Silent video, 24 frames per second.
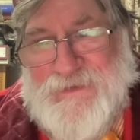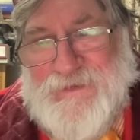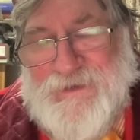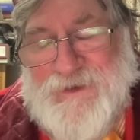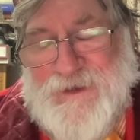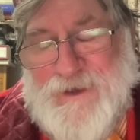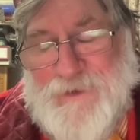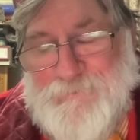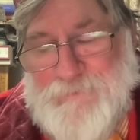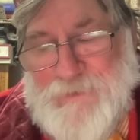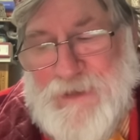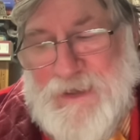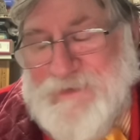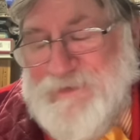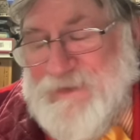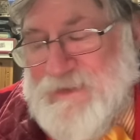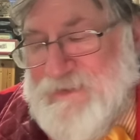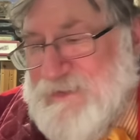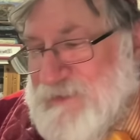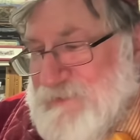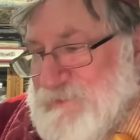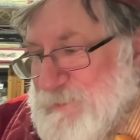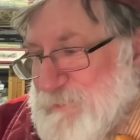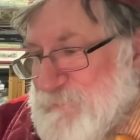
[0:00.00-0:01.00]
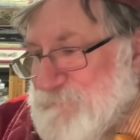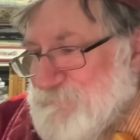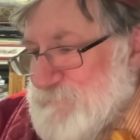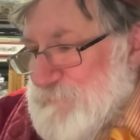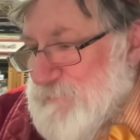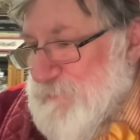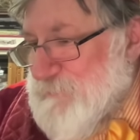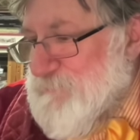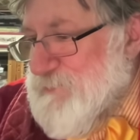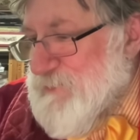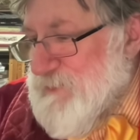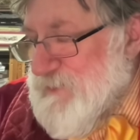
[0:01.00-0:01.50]
And I get the
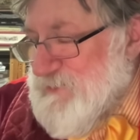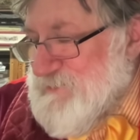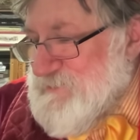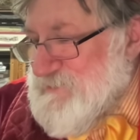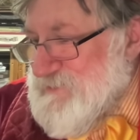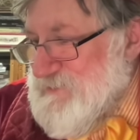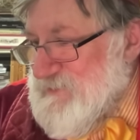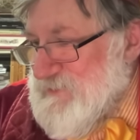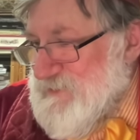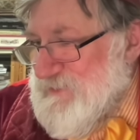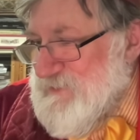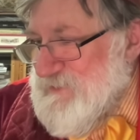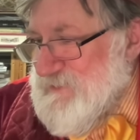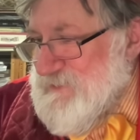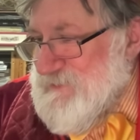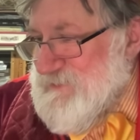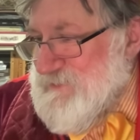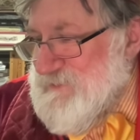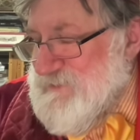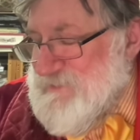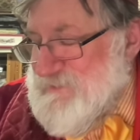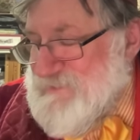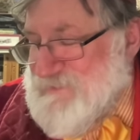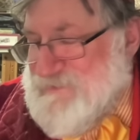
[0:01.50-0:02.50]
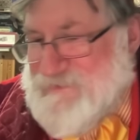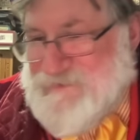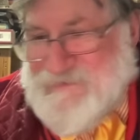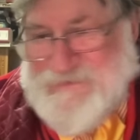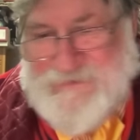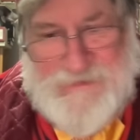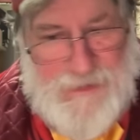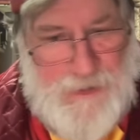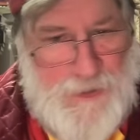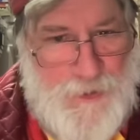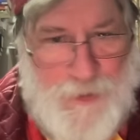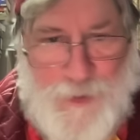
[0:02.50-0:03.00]
Reform Party
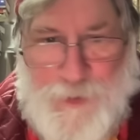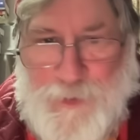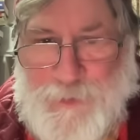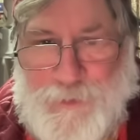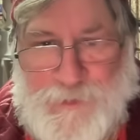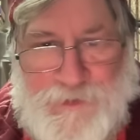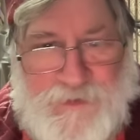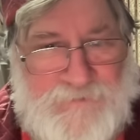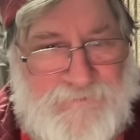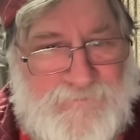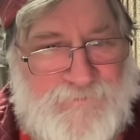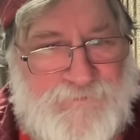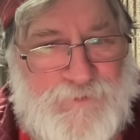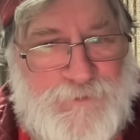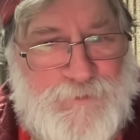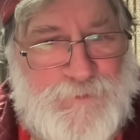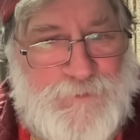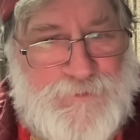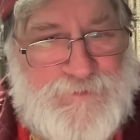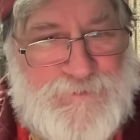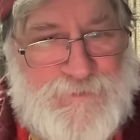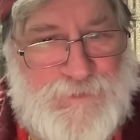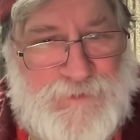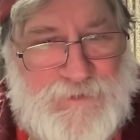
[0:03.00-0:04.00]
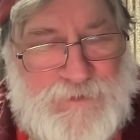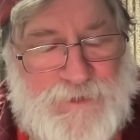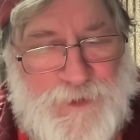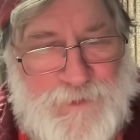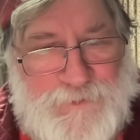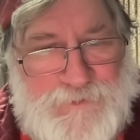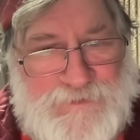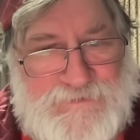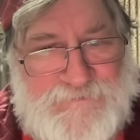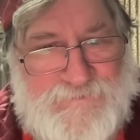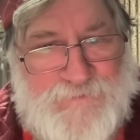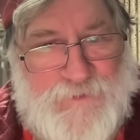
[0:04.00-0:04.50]
so confused with
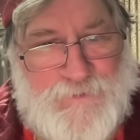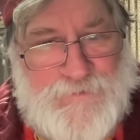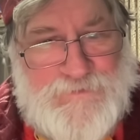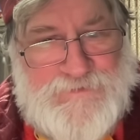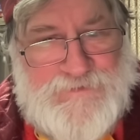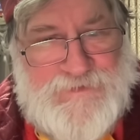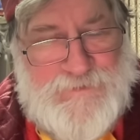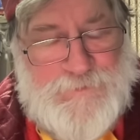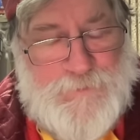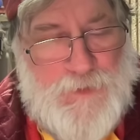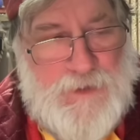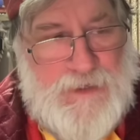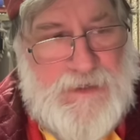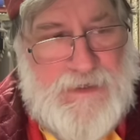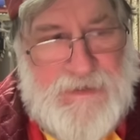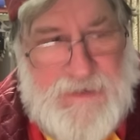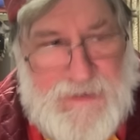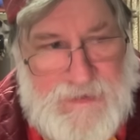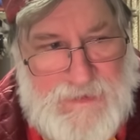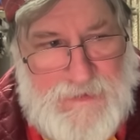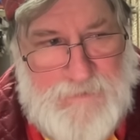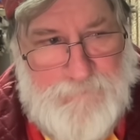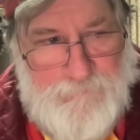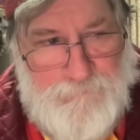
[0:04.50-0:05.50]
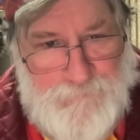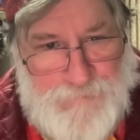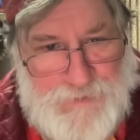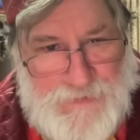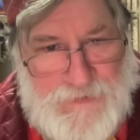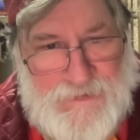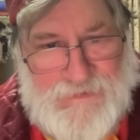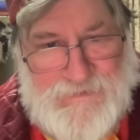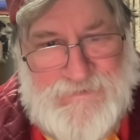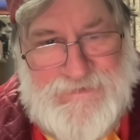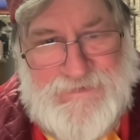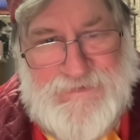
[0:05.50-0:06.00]
Lawrence Fox's Reclaim
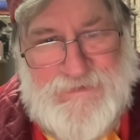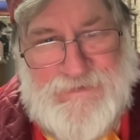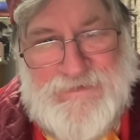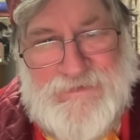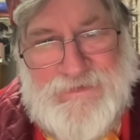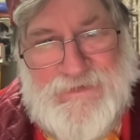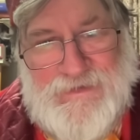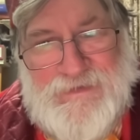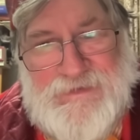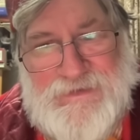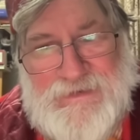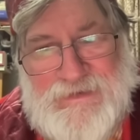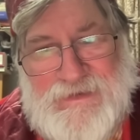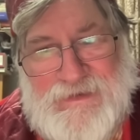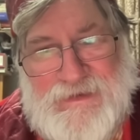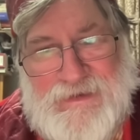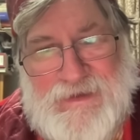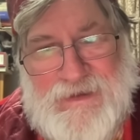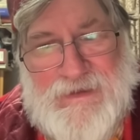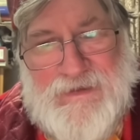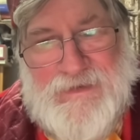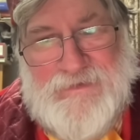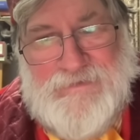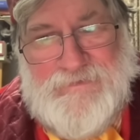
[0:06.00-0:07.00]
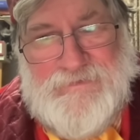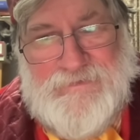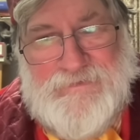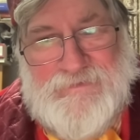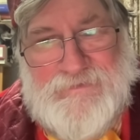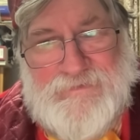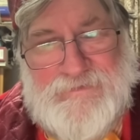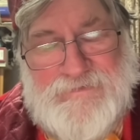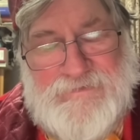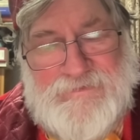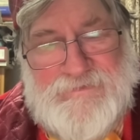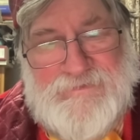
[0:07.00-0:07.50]
Party.
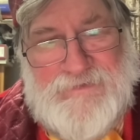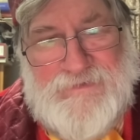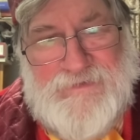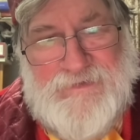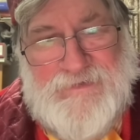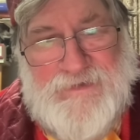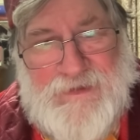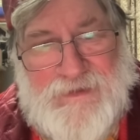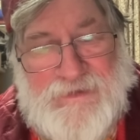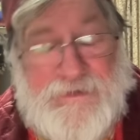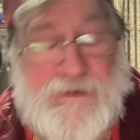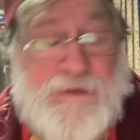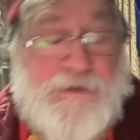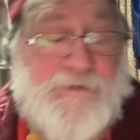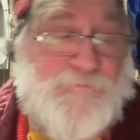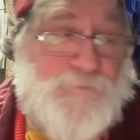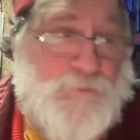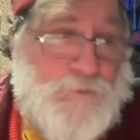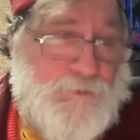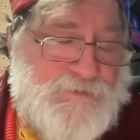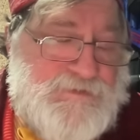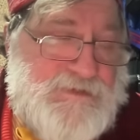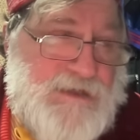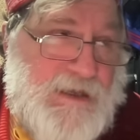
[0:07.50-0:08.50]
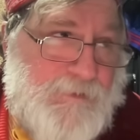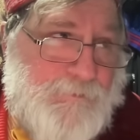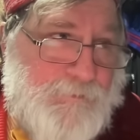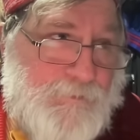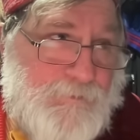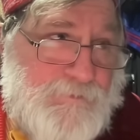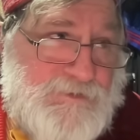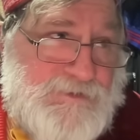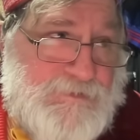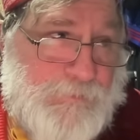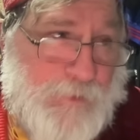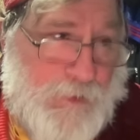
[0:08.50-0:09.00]
And of course,
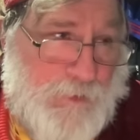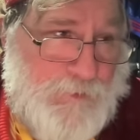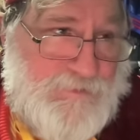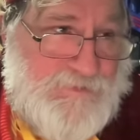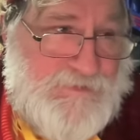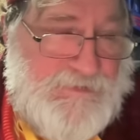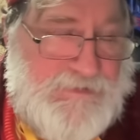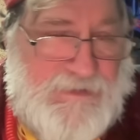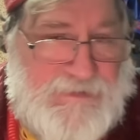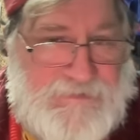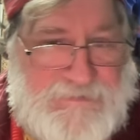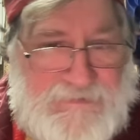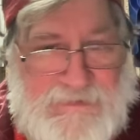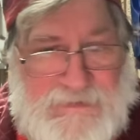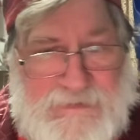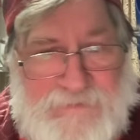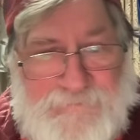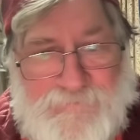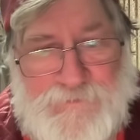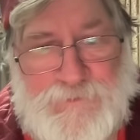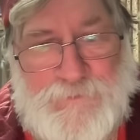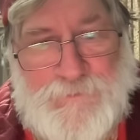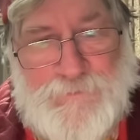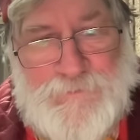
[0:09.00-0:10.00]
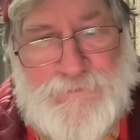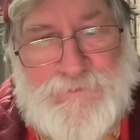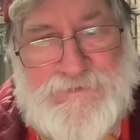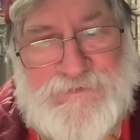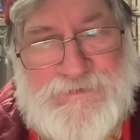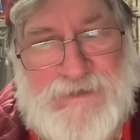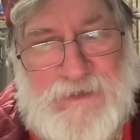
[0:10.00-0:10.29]
I'm supposed to get it confused.